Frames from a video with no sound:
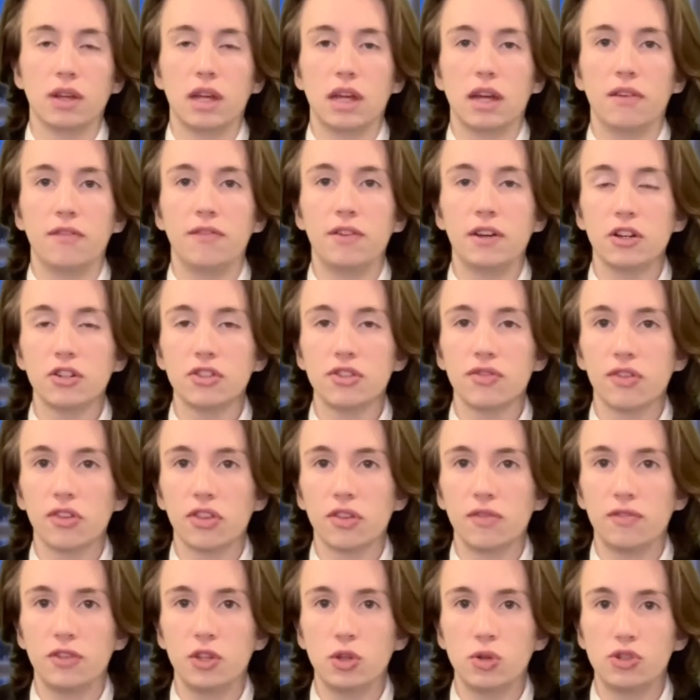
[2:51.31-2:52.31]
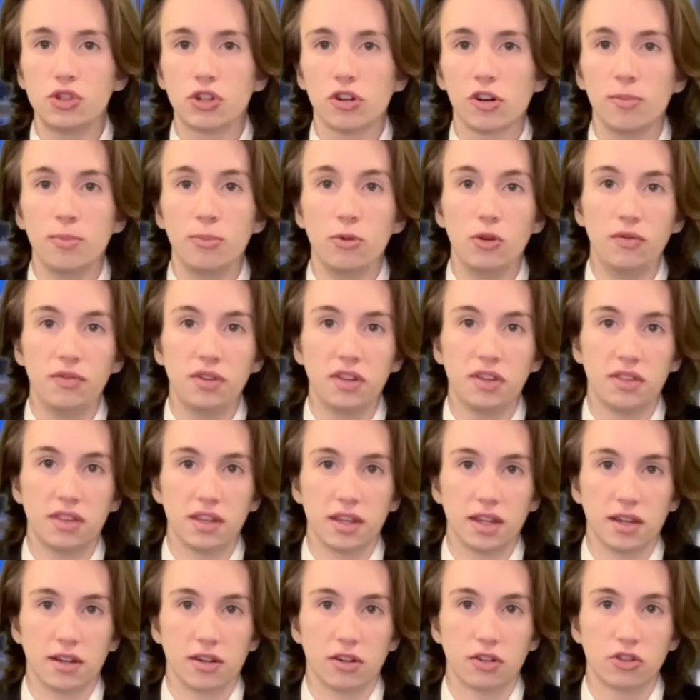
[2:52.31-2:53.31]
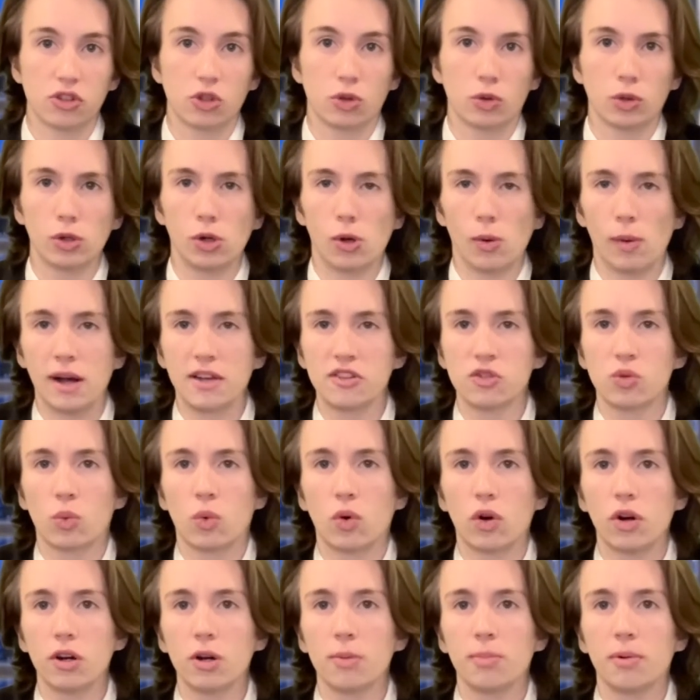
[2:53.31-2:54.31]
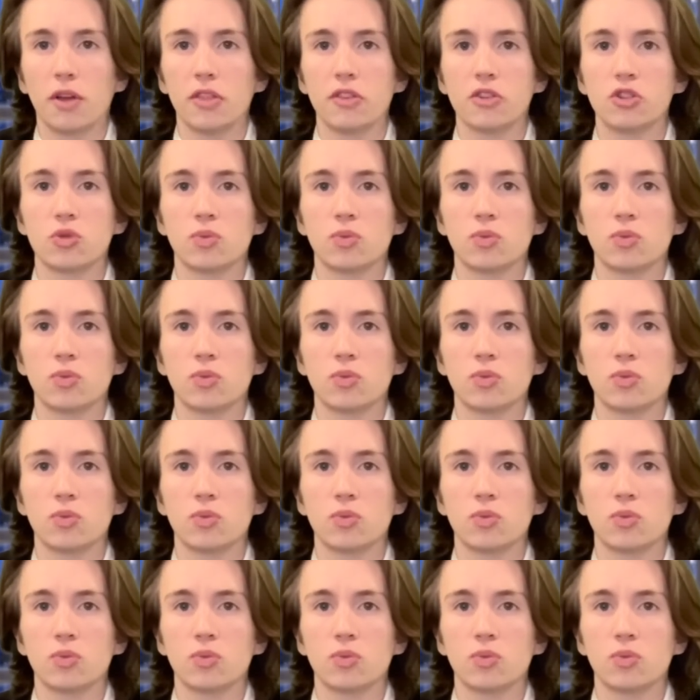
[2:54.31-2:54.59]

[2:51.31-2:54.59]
fears for the future of movie theaters grew as Warner Bros.